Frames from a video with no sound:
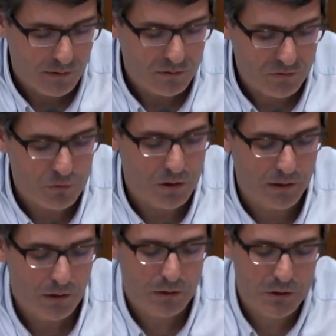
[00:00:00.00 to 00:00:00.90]
Social
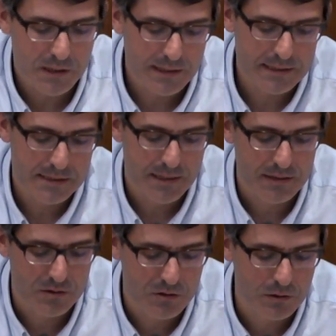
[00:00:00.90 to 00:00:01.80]
ecology is
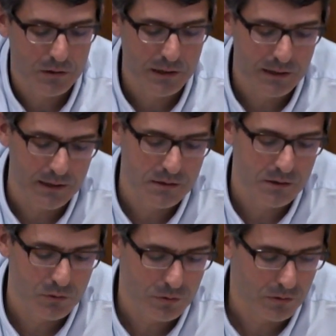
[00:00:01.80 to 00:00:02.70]
necessarily
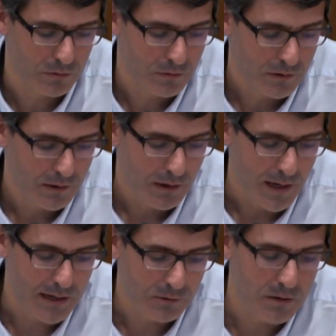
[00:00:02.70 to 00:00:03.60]
institutional
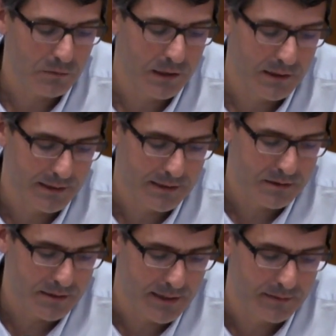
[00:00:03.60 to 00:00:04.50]
and gradually
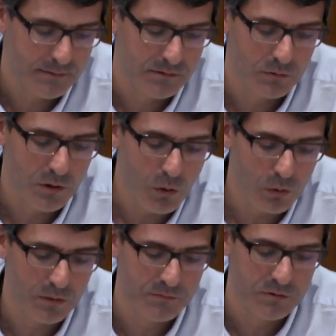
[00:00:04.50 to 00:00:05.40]
extends to the
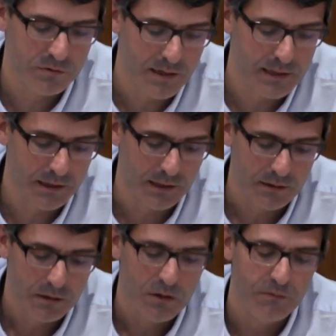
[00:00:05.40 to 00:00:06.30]
whole of society,
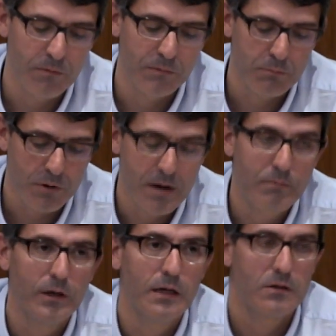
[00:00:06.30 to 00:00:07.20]
from the
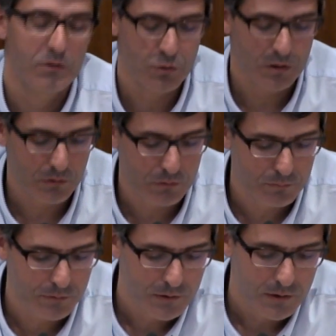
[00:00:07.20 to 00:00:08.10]
primary social
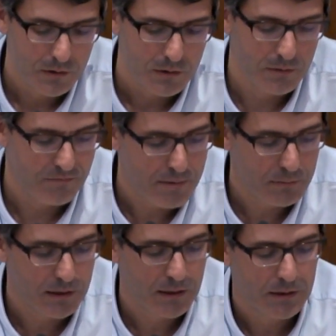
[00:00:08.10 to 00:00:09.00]
group, the
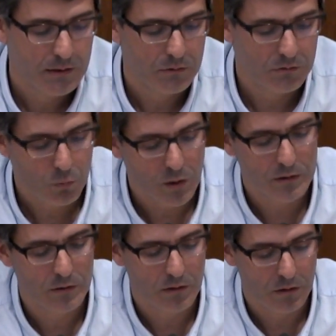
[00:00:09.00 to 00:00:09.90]
family, to the
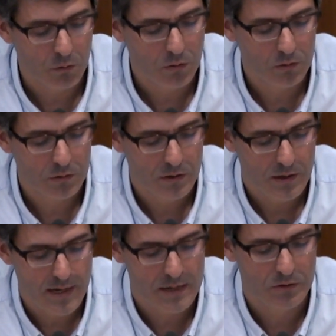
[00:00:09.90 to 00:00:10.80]
wider local,
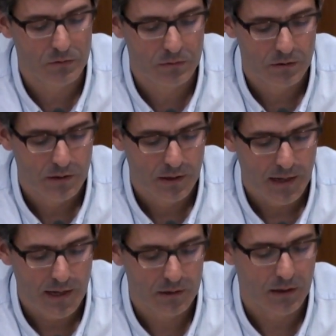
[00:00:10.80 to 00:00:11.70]
national,
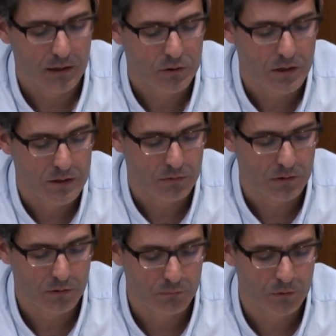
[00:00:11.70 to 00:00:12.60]
and international
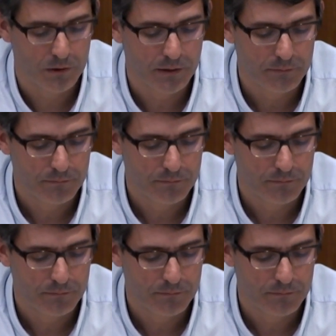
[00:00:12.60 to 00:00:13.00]
community.